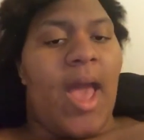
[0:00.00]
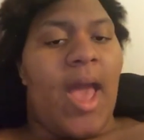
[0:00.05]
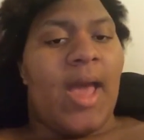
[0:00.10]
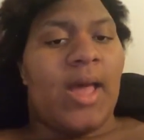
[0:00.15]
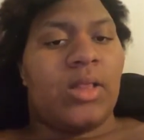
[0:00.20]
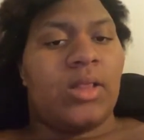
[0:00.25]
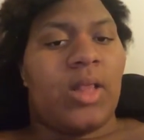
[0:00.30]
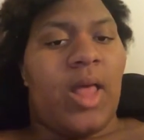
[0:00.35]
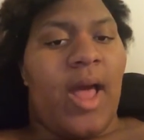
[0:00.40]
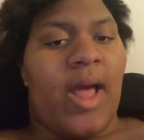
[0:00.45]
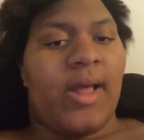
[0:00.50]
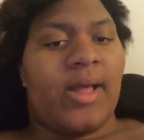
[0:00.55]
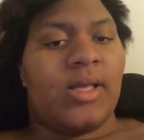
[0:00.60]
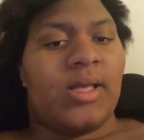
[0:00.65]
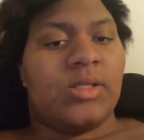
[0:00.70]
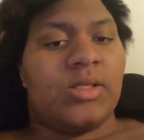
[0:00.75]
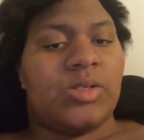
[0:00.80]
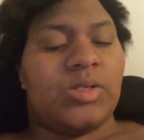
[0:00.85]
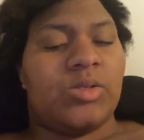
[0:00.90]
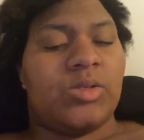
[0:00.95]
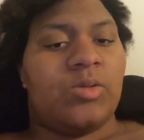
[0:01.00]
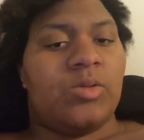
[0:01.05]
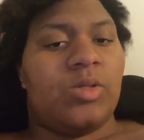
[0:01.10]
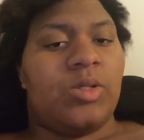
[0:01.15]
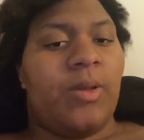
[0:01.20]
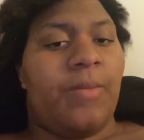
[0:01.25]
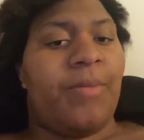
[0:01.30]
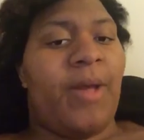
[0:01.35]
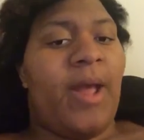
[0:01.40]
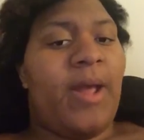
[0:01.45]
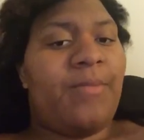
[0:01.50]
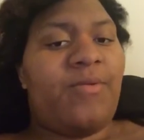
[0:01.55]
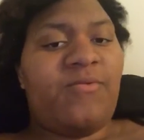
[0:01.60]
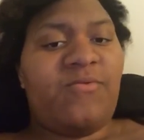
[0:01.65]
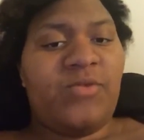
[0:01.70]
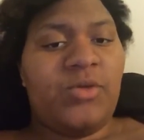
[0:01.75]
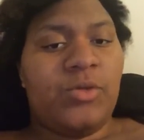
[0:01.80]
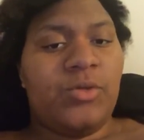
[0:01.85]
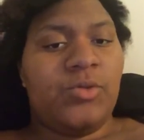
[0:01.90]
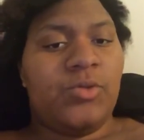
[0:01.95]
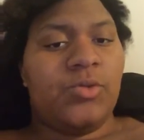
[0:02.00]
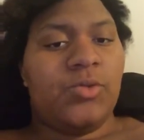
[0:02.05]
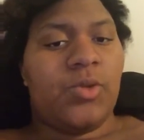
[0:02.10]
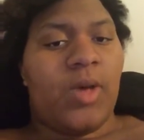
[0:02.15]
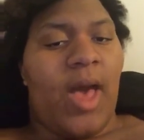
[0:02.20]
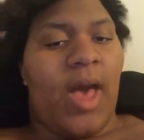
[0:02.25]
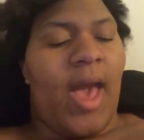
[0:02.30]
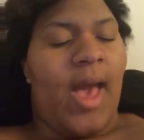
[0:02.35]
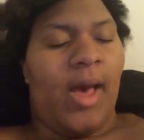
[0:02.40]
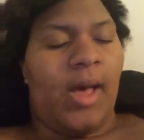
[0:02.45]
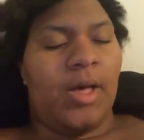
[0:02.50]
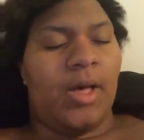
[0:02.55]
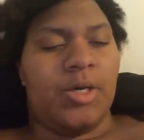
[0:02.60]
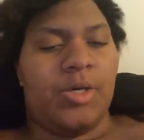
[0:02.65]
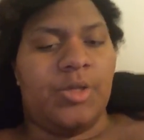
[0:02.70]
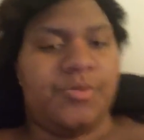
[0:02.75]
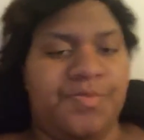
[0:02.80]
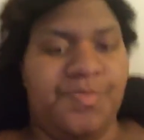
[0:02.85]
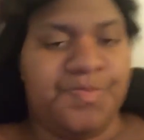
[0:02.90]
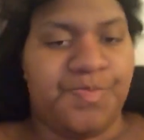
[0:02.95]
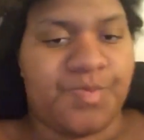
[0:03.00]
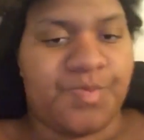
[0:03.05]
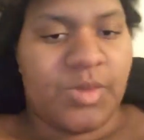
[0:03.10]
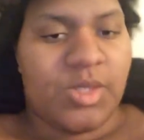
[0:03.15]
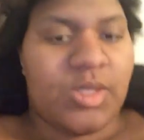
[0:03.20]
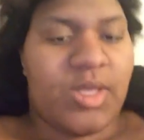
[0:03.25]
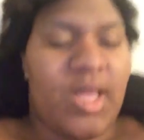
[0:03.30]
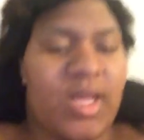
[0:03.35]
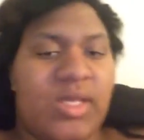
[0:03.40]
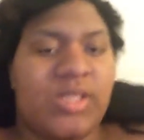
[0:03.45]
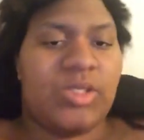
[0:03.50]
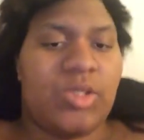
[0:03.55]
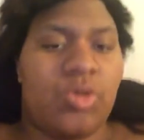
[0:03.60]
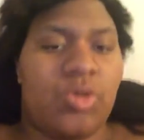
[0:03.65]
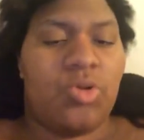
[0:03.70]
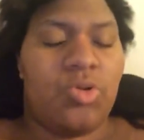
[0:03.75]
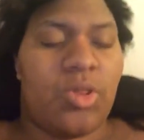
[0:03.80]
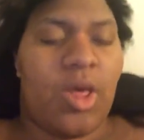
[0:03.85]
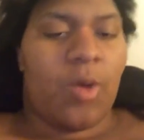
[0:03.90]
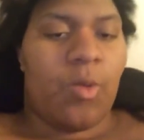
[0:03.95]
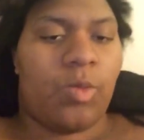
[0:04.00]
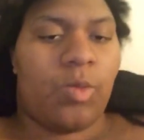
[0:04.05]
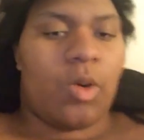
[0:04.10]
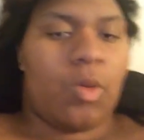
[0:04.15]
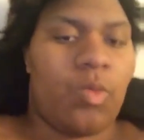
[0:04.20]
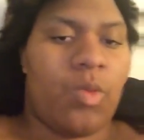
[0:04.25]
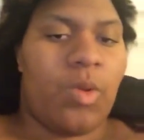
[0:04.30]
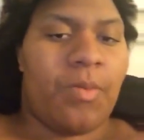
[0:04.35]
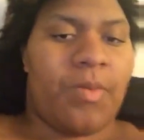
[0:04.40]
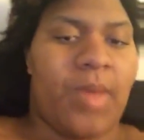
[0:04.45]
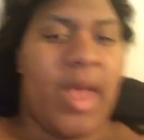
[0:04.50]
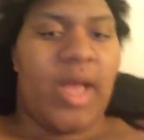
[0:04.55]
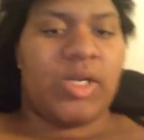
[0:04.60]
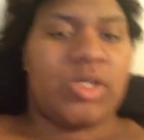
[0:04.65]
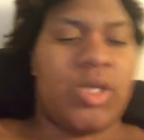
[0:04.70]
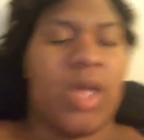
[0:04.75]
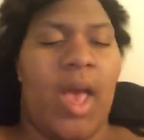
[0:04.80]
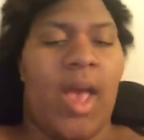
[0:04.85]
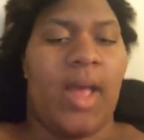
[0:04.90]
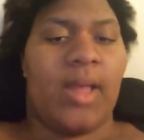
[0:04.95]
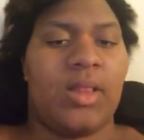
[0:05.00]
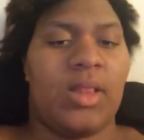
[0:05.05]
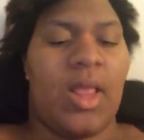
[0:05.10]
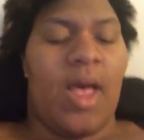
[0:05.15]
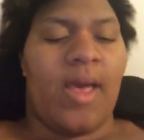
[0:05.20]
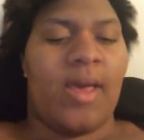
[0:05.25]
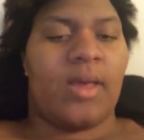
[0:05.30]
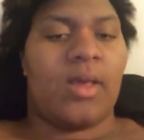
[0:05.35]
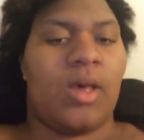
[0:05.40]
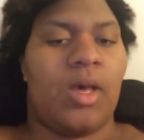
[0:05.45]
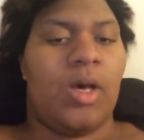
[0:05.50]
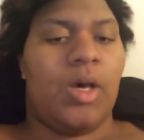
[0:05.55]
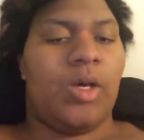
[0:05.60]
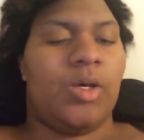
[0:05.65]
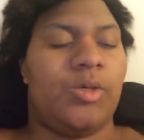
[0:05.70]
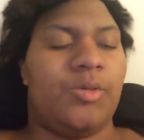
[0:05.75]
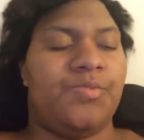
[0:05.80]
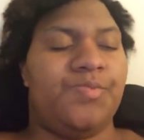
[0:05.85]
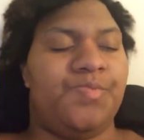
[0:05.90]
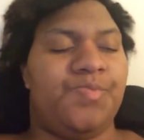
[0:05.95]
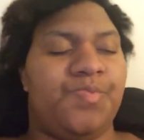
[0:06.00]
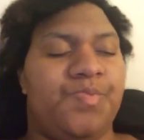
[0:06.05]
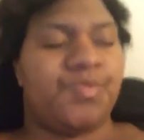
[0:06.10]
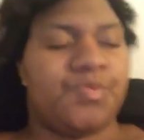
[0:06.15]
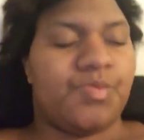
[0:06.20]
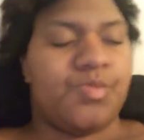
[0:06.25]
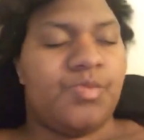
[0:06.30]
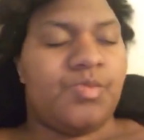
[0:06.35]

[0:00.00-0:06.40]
at like the pay-per-view they could still do that one-on-one match at like the